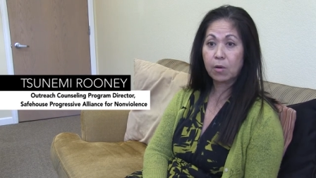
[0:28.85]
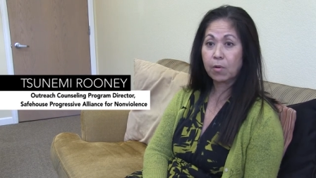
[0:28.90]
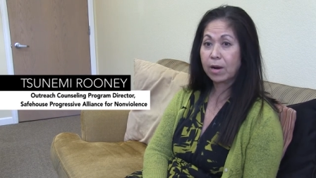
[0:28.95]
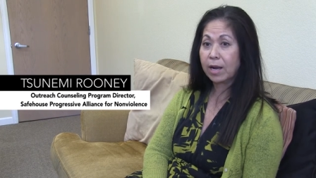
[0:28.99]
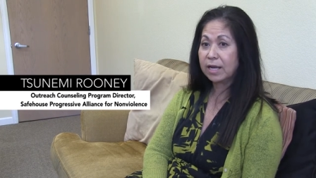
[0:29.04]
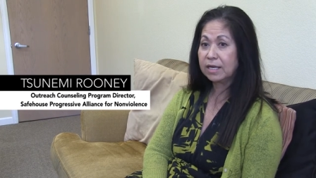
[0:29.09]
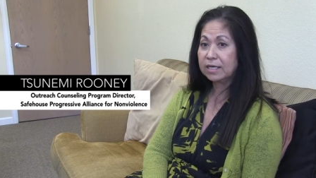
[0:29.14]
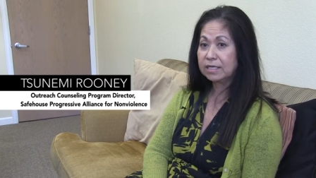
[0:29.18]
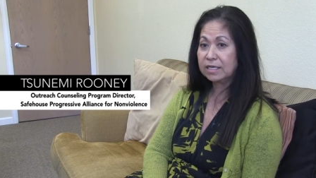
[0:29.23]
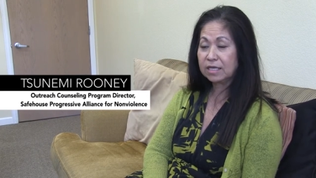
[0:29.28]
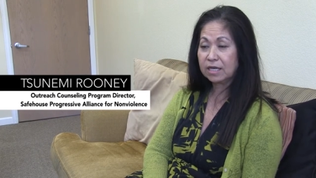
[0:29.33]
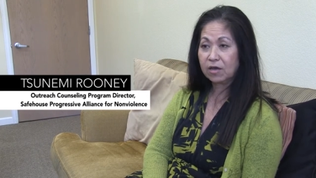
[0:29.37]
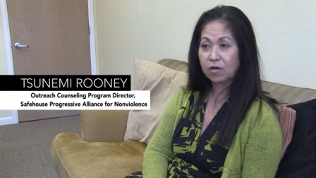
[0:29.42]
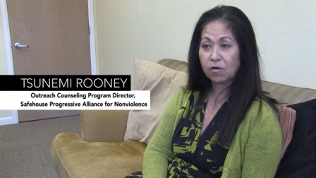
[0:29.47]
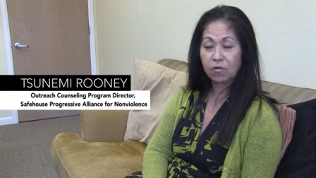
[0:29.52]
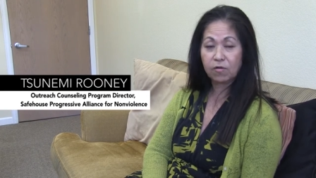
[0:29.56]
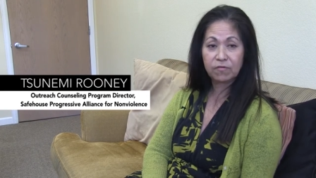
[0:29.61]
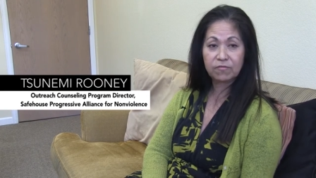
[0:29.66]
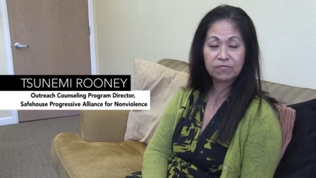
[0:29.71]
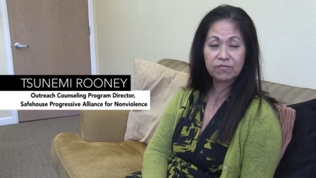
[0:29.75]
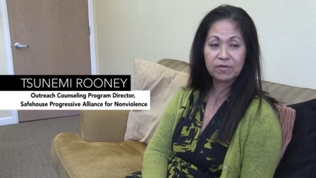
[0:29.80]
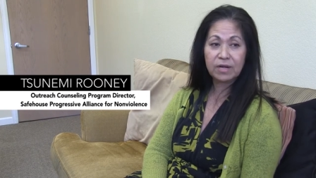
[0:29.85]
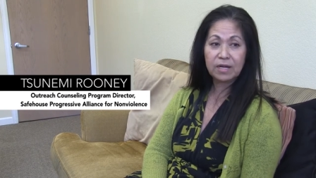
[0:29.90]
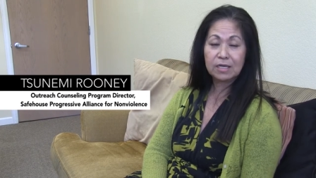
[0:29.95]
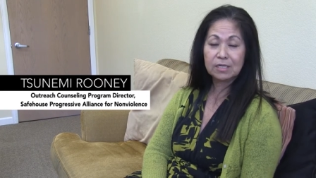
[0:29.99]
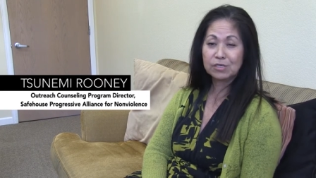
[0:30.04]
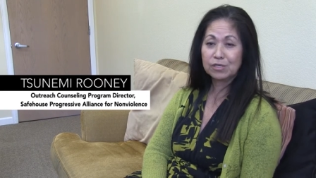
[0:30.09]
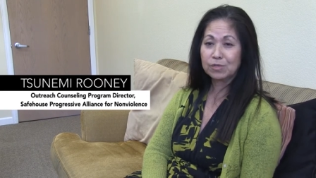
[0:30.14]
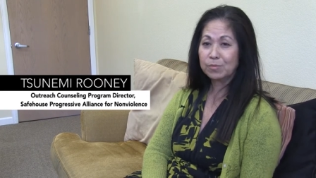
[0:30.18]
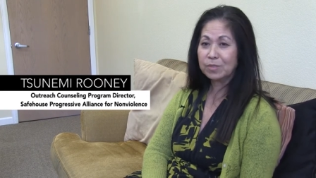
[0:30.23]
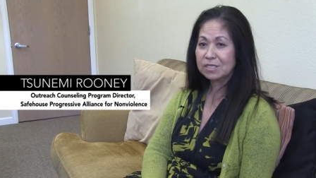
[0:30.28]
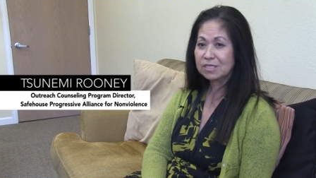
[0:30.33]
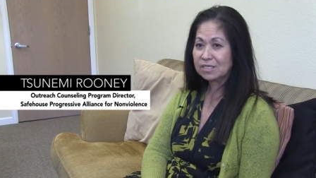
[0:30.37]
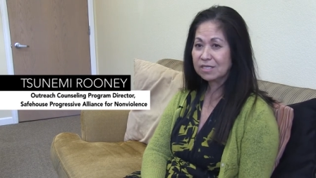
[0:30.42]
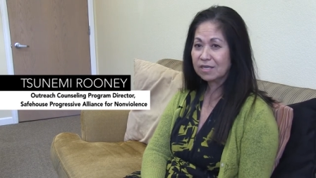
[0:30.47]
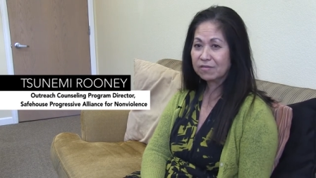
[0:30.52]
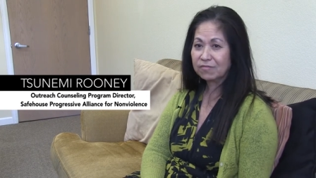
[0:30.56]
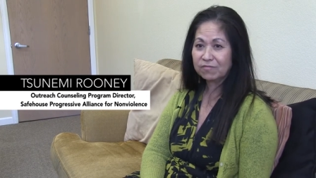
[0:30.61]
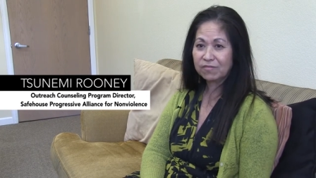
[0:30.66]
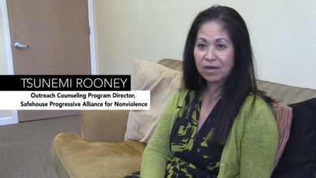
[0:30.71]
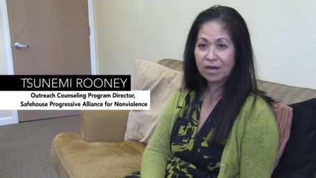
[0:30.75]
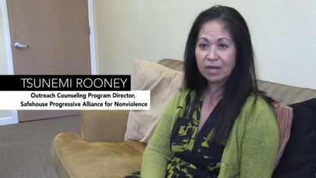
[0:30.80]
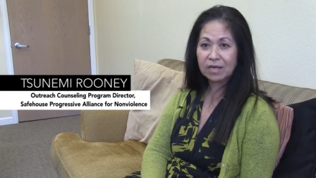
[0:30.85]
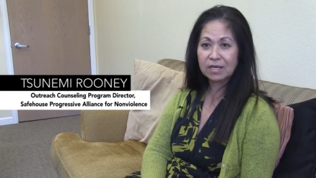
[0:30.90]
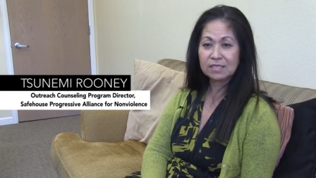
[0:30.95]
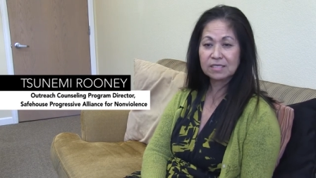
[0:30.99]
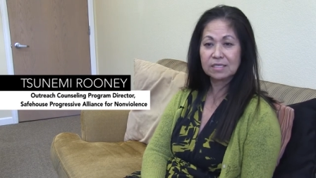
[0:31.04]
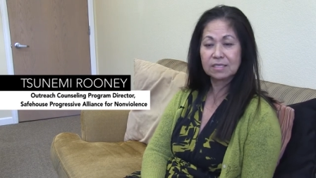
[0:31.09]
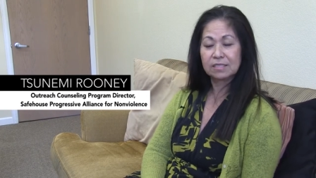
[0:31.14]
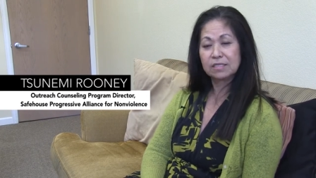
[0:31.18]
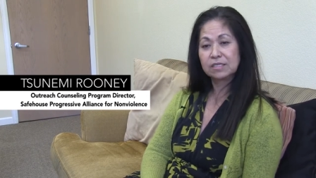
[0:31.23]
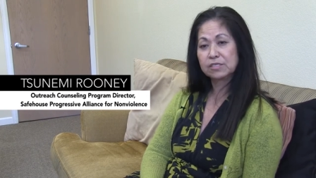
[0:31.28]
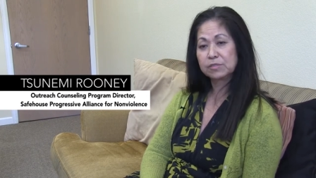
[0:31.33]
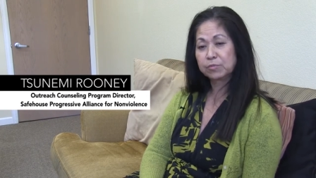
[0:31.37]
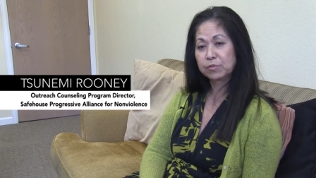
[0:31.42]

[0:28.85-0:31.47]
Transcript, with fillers: Our idea of domestic violence is this